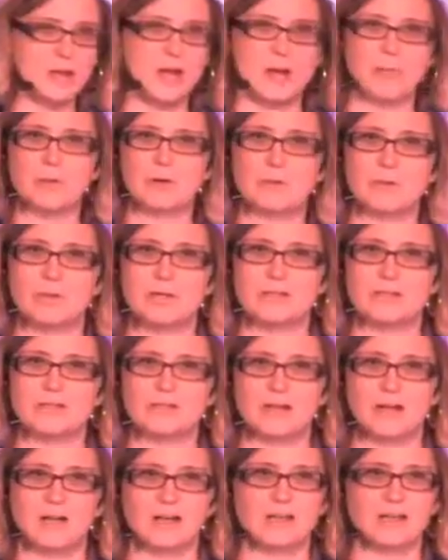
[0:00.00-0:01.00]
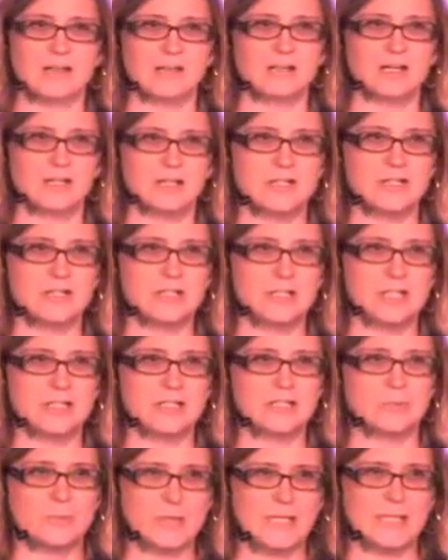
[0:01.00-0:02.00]
#1 song in the country
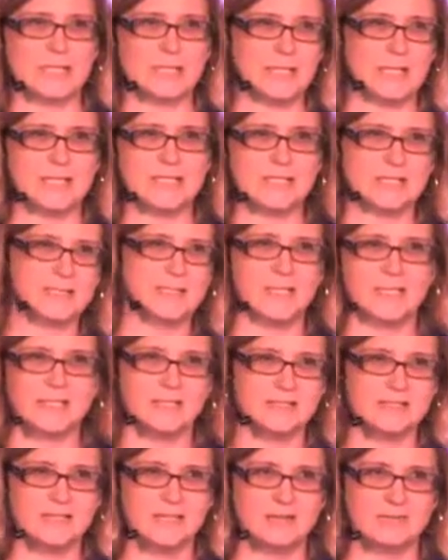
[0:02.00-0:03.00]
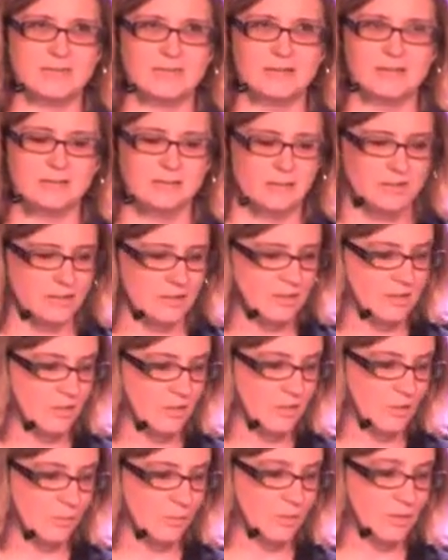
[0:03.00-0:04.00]
this week in 1997
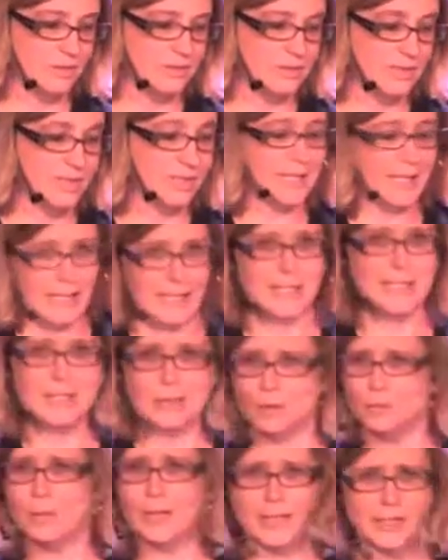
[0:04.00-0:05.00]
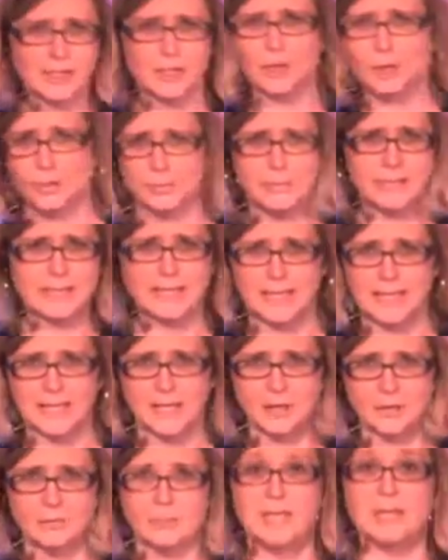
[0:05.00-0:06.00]
was "Can't Nobody Hold Me
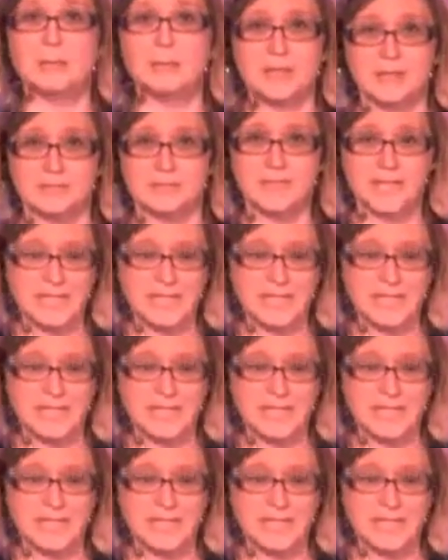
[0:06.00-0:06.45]
Down" by Puff